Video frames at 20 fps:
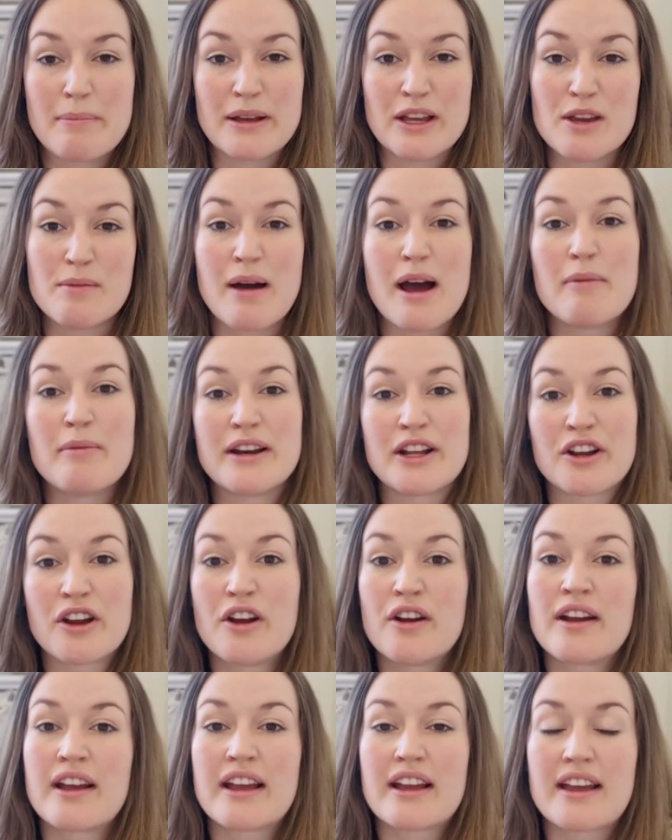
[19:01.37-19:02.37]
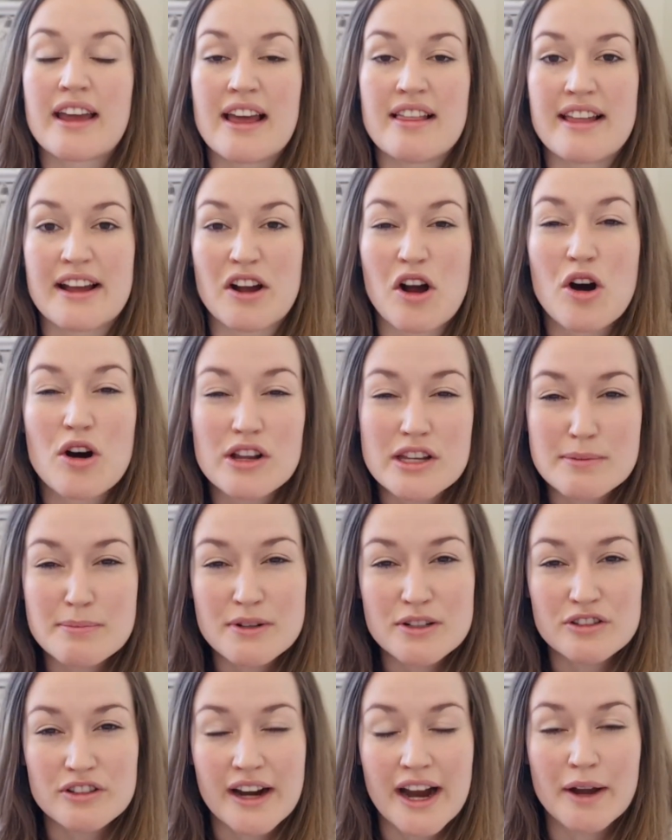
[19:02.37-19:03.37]
pumping, you might want to go and get like a
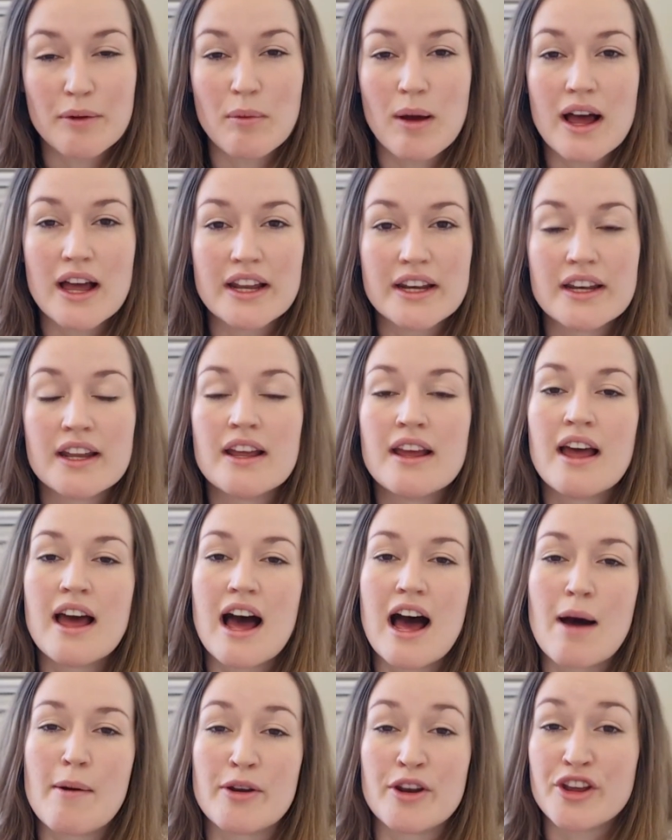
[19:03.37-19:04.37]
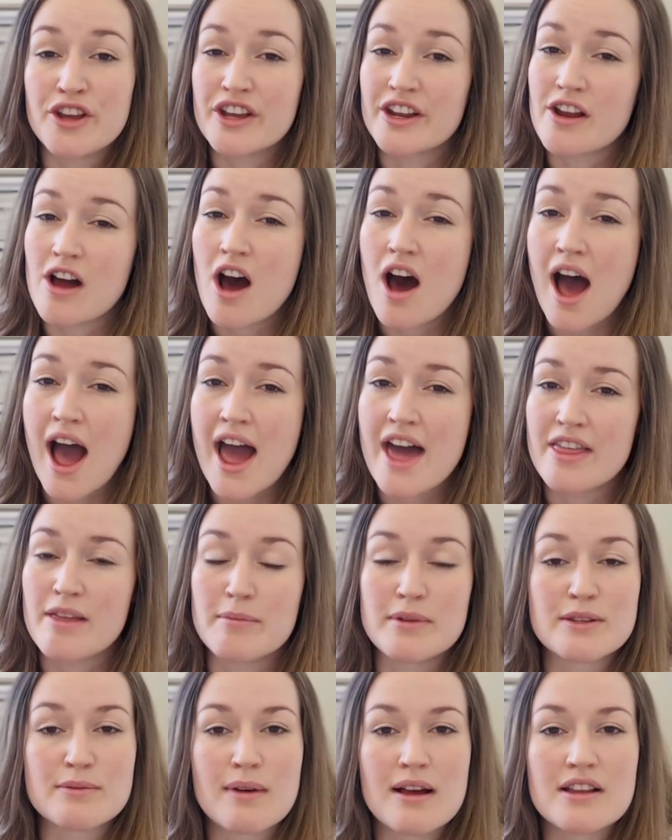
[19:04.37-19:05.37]
hospital grade one. I know you can
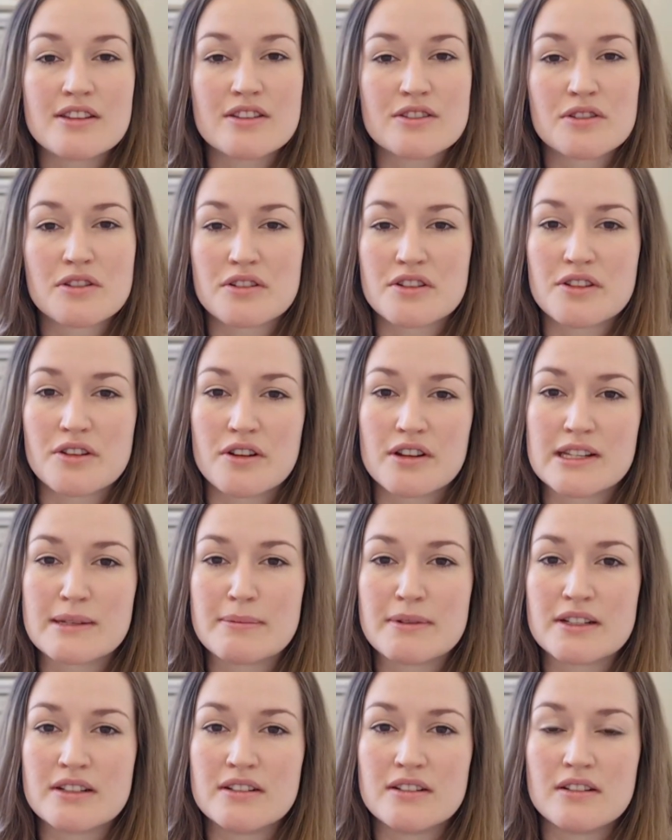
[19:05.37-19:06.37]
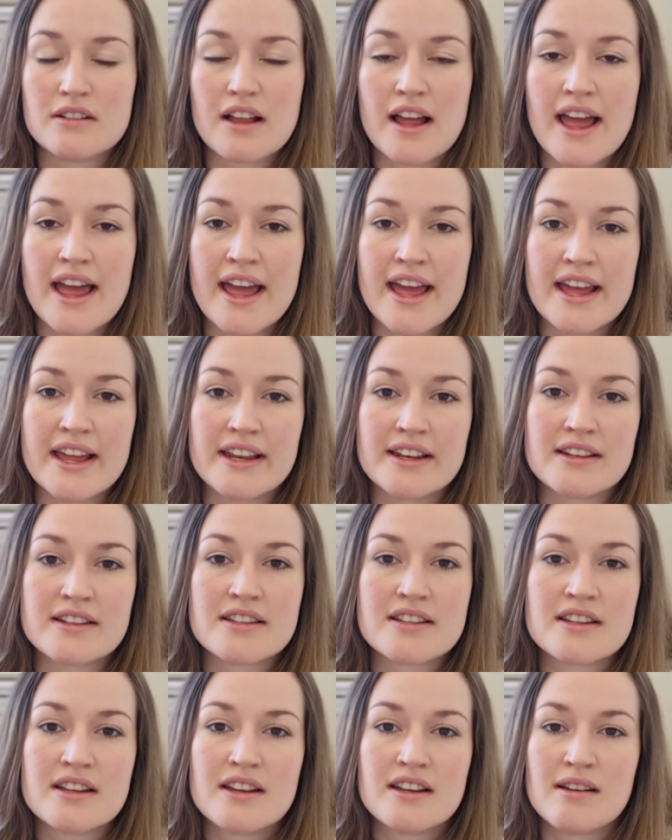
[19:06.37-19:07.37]
hire them as well, so talk to your hospital
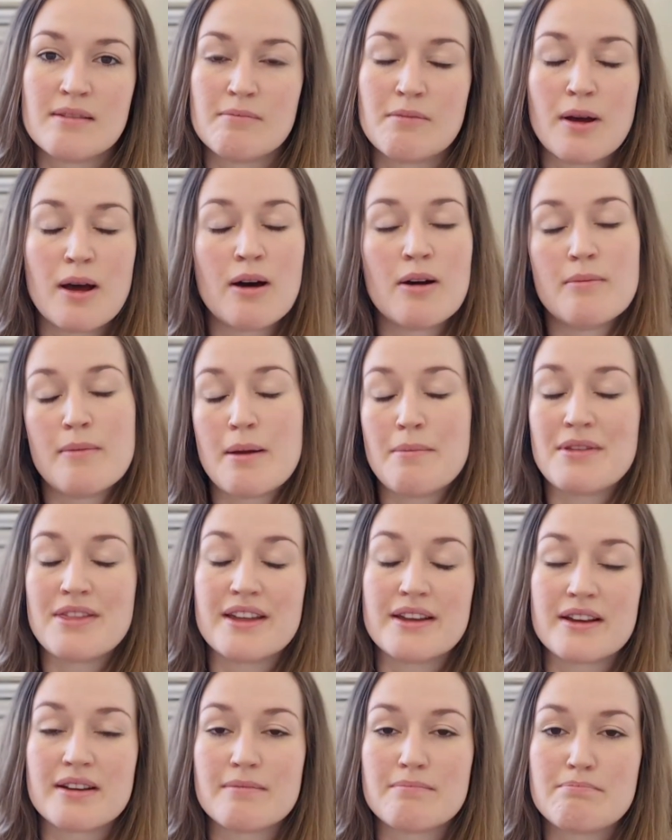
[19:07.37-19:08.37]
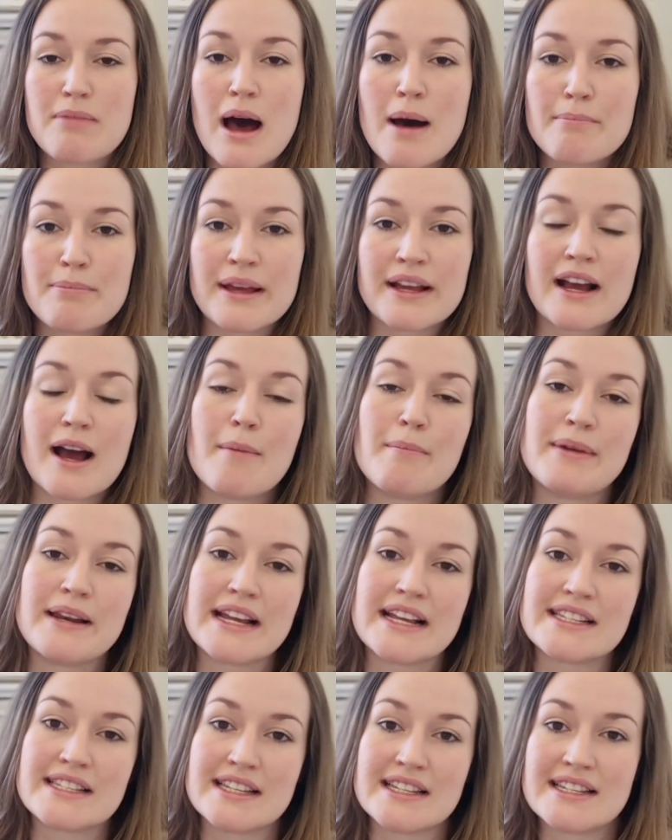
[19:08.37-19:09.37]
and or maybe the pumping
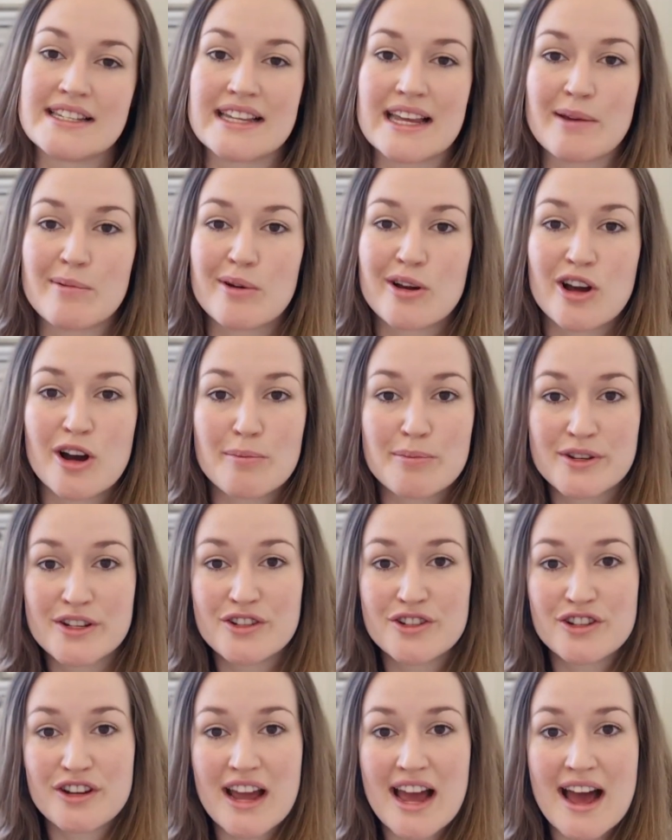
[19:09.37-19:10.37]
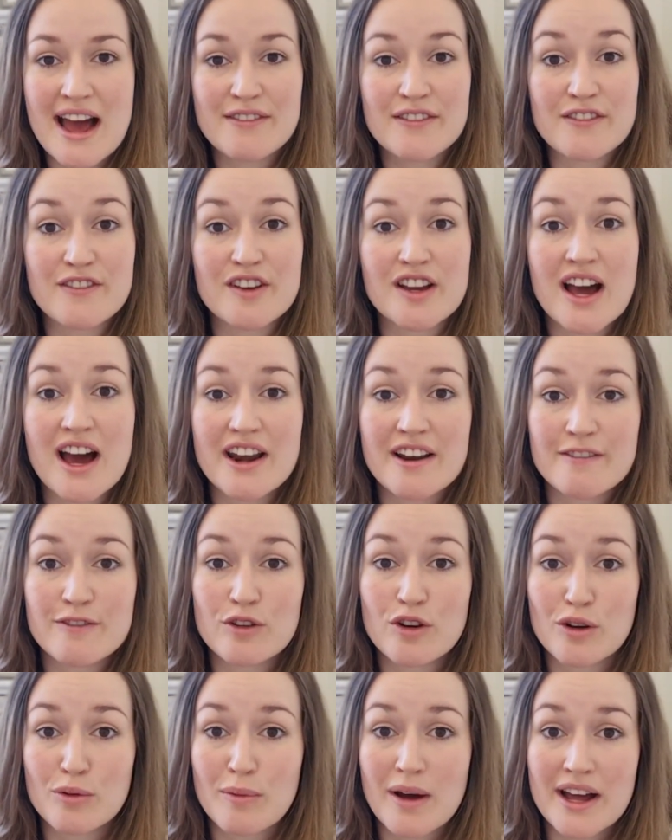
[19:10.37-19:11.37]
companies and see what options you have if you can't
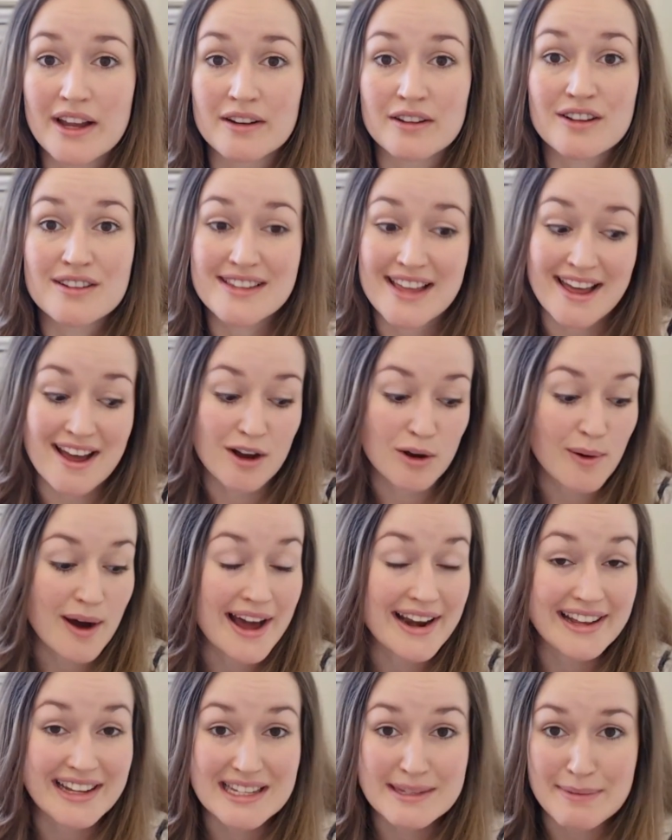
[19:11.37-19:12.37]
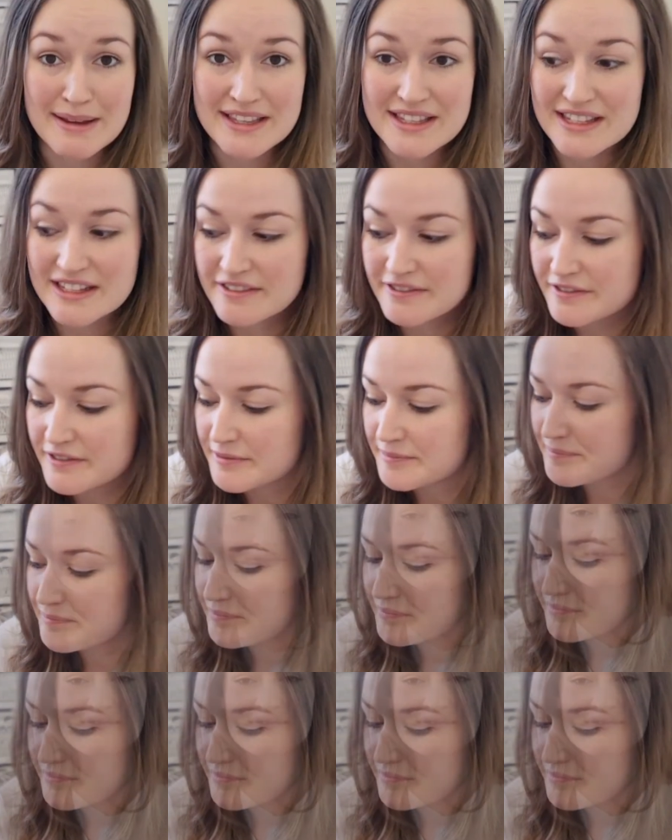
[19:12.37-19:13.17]
afford one, because they are quite expensive.